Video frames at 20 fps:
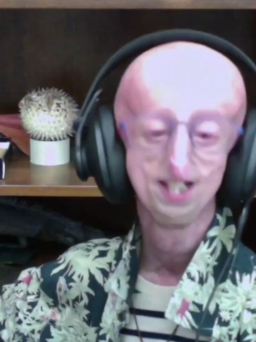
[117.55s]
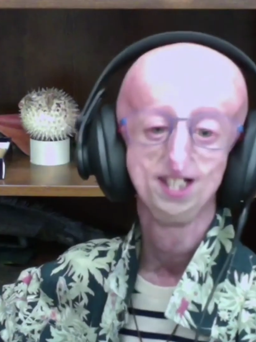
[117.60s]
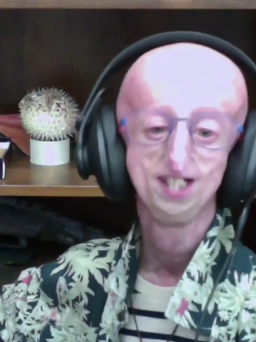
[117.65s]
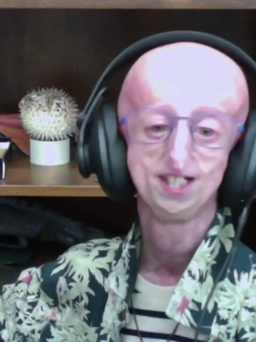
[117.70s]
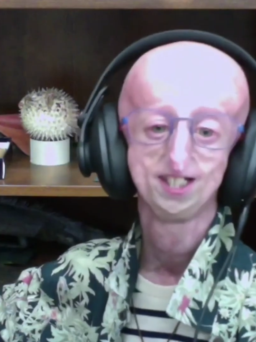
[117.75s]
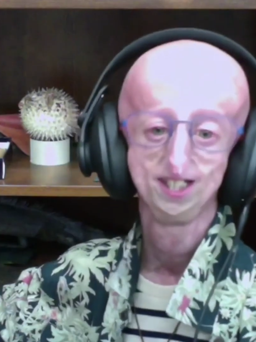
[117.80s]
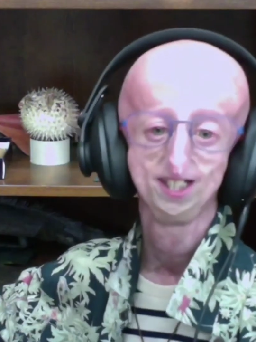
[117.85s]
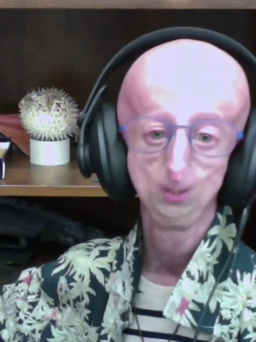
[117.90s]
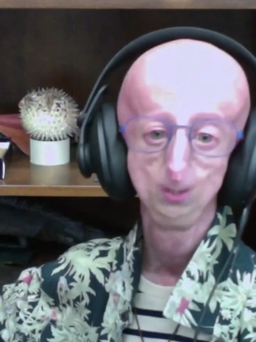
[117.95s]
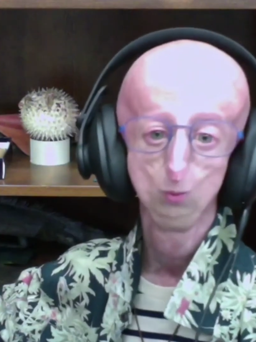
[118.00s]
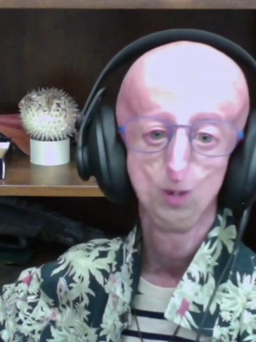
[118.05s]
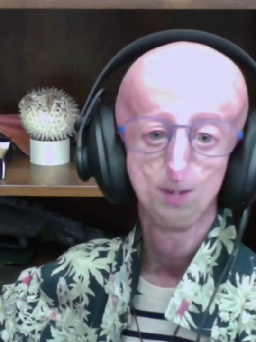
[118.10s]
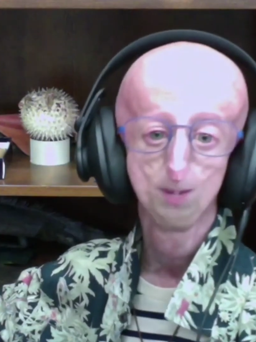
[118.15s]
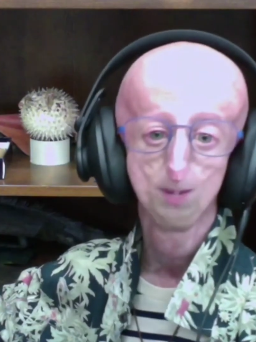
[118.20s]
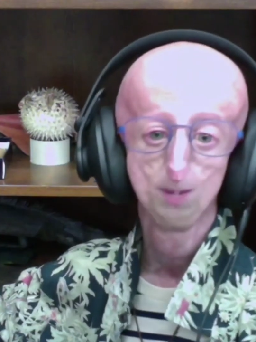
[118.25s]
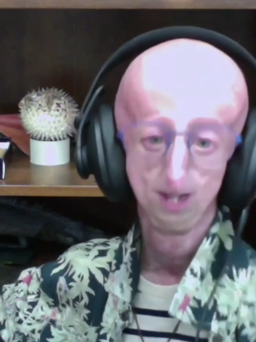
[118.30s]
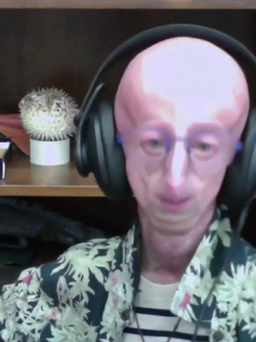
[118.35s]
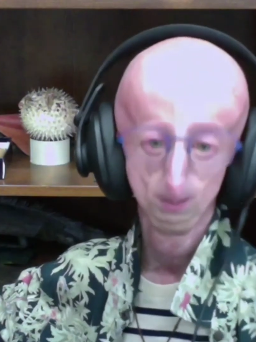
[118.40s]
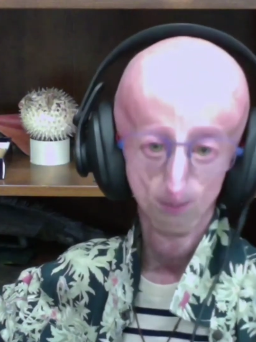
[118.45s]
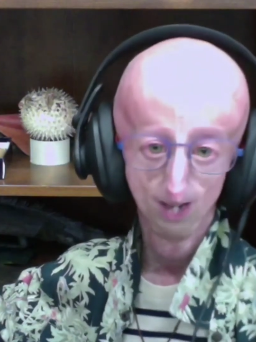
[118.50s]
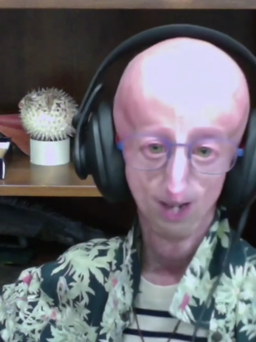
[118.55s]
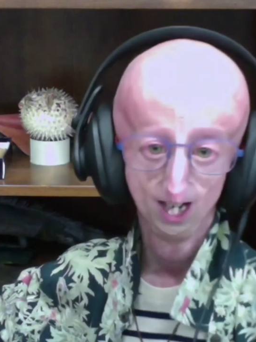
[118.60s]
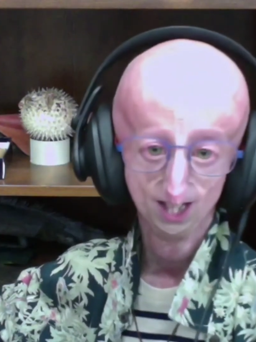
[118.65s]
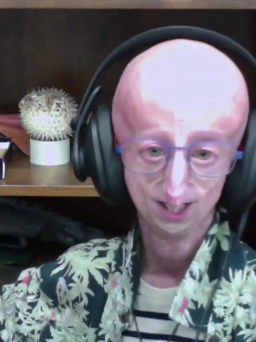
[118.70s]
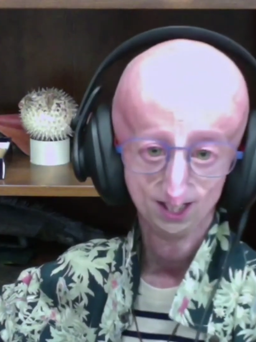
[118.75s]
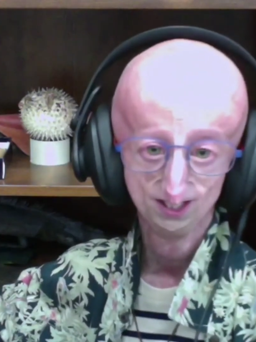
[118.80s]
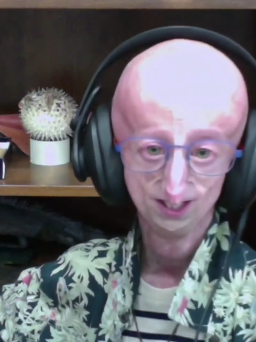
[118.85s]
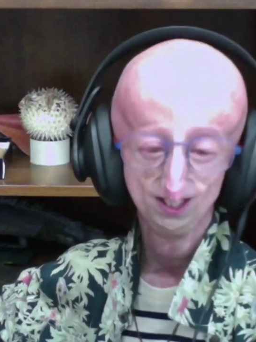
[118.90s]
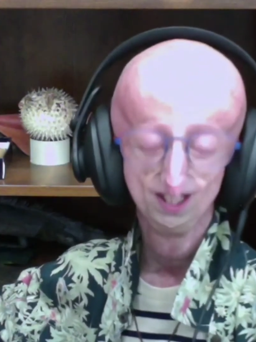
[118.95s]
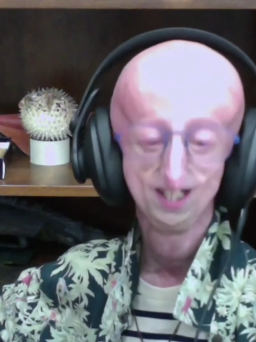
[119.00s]
I see when my
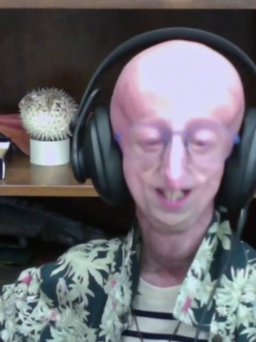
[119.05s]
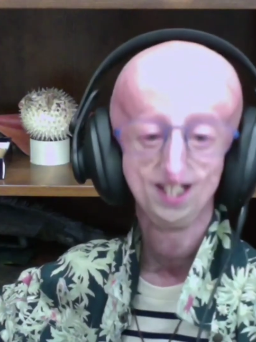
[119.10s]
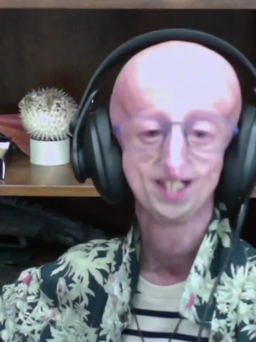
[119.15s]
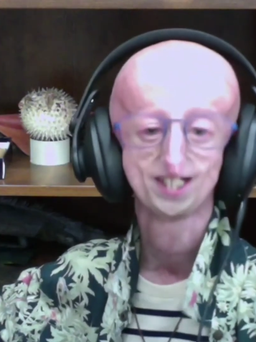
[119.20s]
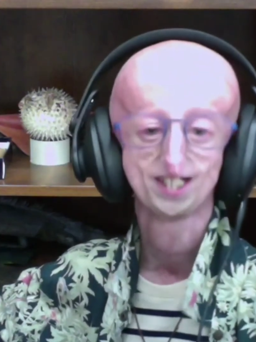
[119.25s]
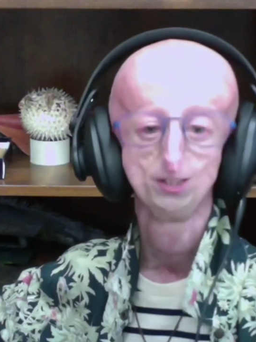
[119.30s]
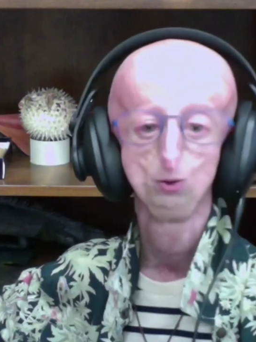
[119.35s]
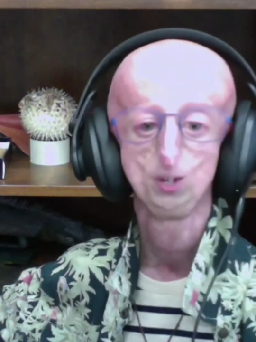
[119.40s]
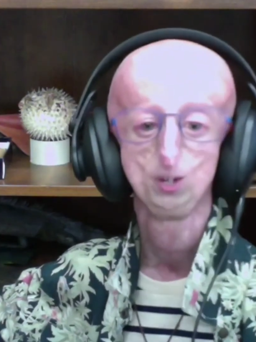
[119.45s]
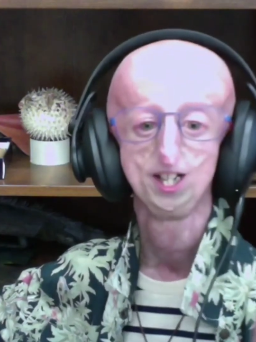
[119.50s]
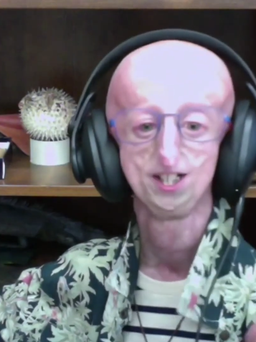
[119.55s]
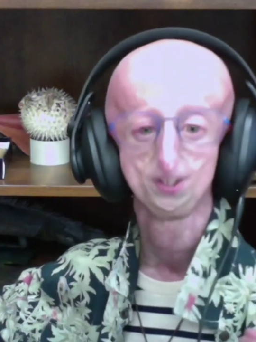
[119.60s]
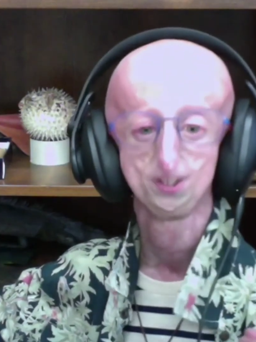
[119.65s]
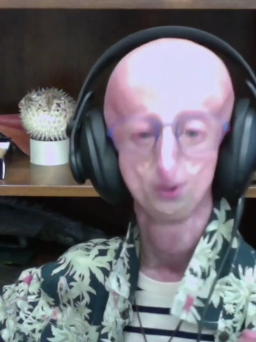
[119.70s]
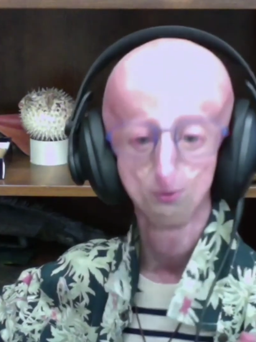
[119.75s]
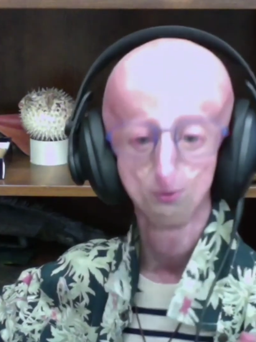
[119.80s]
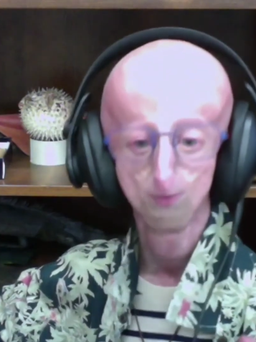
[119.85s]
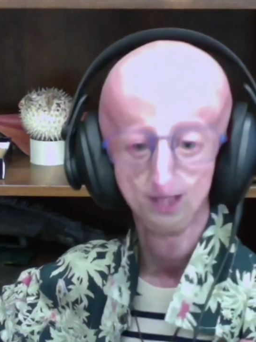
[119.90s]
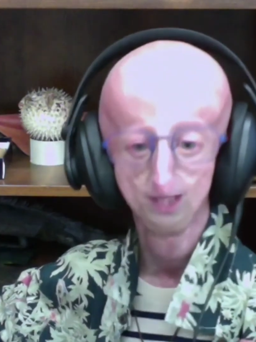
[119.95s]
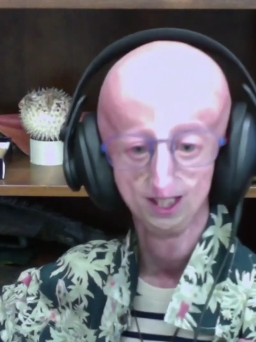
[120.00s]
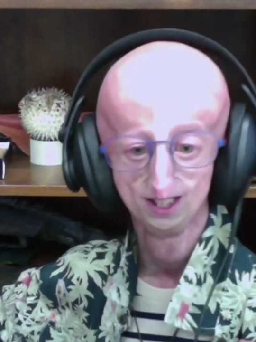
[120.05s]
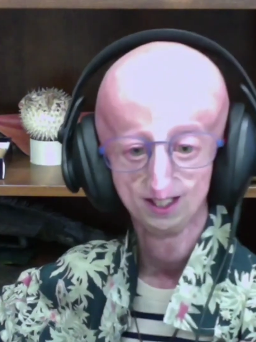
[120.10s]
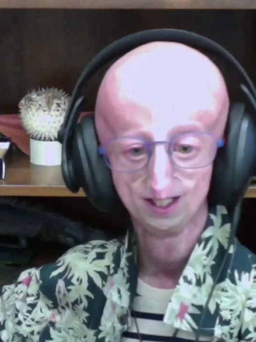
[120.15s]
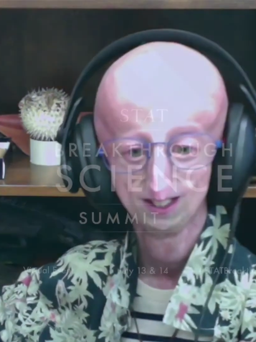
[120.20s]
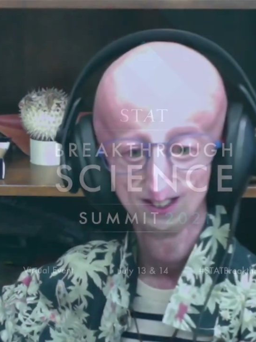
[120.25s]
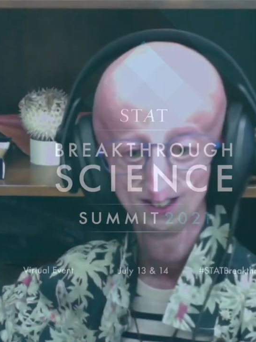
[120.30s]
mother is looking to me.